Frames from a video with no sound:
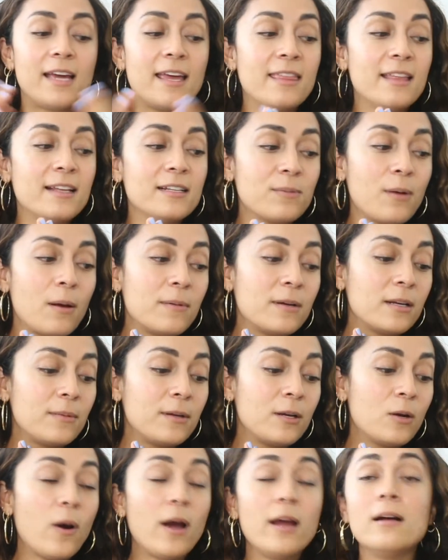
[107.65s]
I think it's probably going
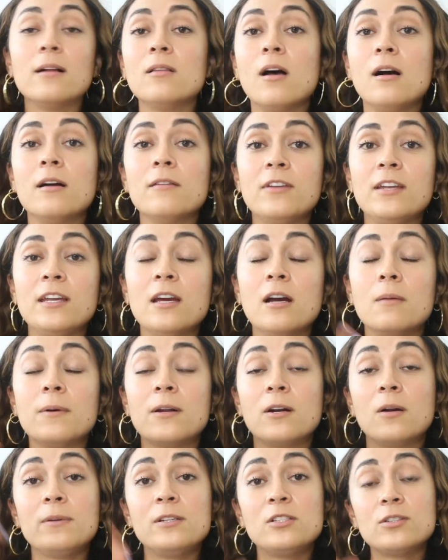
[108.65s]
to be quite a long video,
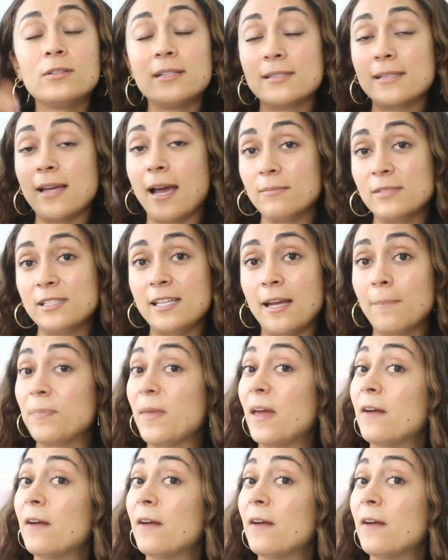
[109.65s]
but I'll be sure to timestamp